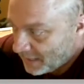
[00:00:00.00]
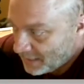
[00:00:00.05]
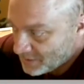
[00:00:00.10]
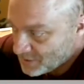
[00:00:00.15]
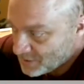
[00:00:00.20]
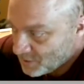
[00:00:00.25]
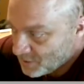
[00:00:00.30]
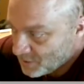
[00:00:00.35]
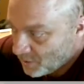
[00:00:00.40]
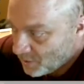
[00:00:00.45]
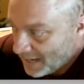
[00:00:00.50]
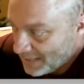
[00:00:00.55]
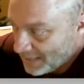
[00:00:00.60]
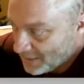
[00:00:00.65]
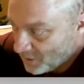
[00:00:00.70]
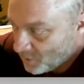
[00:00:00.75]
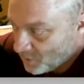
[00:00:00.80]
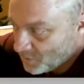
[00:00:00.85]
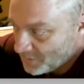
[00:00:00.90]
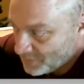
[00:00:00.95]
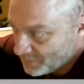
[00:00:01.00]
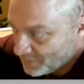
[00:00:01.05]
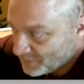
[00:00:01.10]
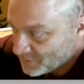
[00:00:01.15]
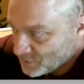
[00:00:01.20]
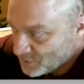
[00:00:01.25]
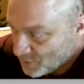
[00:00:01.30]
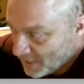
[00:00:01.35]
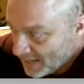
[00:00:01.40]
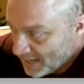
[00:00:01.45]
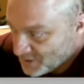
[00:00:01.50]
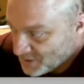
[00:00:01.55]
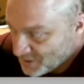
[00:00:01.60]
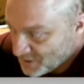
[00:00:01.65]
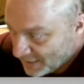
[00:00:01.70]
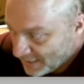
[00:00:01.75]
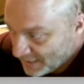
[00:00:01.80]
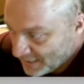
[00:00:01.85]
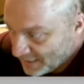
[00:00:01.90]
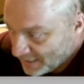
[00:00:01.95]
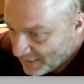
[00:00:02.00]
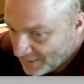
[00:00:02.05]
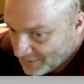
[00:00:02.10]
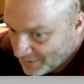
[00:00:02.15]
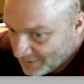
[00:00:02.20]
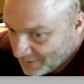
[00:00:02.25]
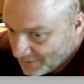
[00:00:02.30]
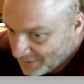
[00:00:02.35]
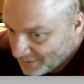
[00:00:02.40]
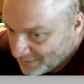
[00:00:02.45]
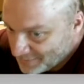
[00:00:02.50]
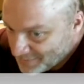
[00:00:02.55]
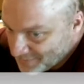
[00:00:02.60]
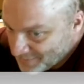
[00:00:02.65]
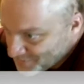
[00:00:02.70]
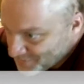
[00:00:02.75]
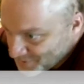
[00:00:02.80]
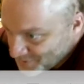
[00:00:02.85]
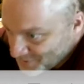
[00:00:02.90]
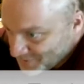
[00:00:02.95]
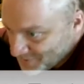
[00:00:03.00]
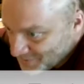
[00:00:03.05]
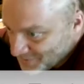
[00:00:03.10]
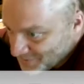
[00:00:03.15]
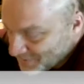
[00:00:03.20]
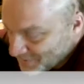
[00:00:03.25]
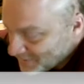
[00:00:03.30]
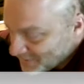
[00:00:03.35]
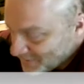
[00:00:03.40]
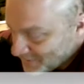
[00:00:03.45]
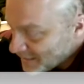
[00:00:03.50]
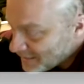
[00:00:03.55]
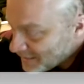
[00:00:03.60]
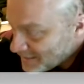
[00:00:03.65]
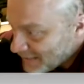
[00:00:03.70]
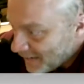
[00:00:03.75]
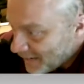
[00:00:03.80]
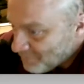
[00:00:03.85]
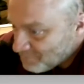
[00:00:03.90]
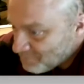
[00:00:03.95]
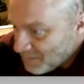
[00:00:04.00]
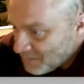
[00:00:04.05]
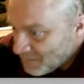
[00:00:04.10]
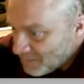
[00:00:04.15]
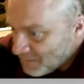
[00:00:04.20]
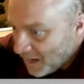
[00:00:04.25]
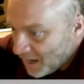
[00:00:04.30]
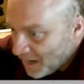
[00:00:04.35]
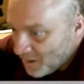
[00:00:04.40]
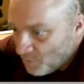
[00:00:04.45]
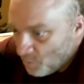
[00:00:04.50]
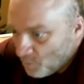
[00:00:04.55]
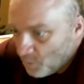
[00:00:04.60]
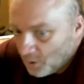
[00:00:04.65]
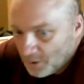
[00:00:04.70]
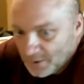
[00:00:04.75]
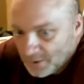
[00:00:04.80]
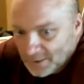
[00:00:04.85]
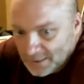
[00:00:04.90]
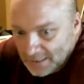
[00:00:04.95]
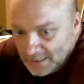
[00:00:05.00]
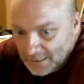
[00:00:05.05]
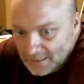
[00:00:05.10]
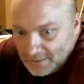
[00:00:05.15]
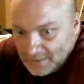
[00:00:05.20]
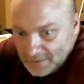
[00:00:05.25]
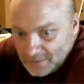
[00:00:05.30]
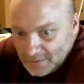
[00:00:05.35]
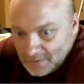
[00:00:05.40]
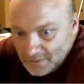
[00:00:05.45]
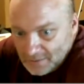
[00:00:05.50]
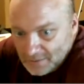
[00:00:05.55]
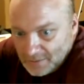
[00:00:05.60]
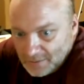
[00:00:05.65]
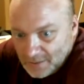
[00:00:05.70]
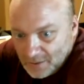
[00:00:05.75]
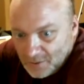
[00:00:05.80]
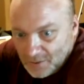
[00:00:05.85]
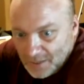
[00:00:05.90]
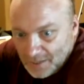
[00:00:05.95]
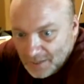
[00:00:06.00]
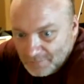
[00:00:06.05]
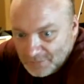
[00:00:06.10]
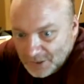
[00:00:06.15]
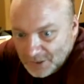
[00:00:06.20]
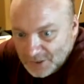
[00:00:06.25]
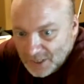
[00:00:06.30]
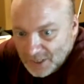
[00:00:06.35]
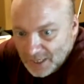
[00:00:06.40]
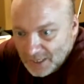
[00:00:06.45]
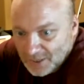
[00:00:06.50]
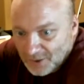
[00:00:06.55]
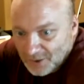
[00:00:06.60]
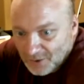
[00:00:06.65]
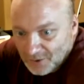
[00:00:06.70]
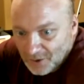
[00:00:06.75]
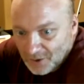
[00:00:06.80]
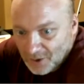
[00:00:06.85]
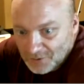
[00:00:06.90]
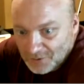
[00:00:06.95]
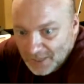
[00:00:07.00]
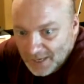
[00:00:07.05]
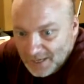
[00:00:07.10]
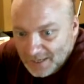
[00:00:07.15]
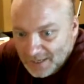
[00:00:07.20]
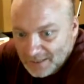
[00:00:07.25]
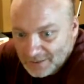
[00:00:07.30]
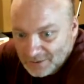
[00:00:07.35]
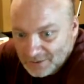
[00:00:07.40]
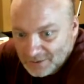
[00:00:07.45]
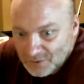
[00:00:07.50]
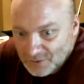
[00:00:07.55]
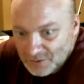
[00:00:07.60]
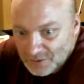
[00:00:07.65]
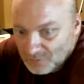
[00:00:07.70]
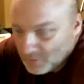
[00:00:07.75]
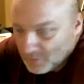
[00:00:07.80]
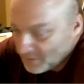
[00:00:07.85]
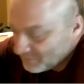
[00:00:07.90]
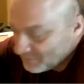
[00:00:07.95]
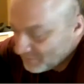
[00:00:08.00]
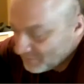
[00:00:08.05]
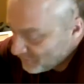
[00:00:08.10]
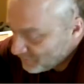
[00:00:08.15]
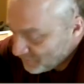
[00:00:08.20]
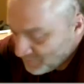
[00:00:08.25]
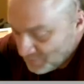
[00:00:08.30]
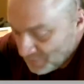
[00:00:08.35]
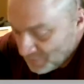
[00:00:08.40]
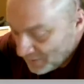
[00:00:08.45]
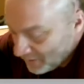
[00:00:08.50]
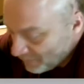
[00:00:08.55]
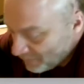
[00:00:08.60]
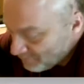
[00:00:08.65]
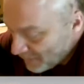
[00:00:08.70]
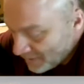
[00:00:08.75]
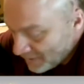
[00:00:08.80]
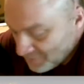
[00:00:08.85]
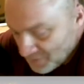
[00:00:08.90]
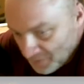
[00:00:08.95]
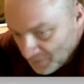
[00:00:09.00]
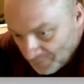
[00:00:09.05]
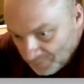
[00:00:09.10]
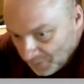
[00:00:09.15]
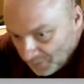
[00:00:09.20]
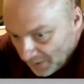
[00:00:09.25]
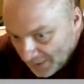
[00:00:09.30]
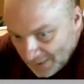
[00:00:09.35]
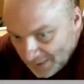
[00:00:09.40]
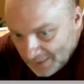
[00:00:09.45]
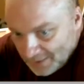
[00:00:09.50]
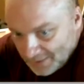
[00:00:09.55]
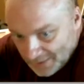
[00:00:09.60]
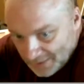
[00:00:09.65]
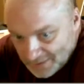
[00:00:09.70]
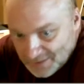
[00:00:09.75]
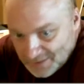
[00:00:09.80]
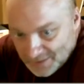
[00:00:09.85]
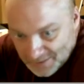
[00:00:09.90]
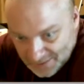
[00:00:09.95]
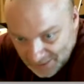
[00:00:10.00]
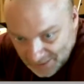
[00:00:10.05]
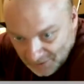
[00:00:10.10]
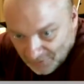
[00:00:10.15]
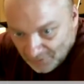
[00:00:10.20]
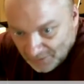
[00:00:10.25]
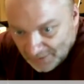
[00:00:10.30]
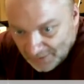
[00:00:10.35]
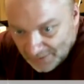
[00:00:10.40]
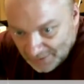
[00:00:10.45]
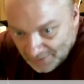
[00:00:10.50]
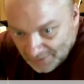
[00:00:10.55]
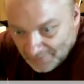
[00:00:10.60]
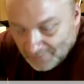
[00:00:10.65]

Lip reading: So I go in the trash can just because I'm not working. I'm just here all day doing what I'm not complaining necessarily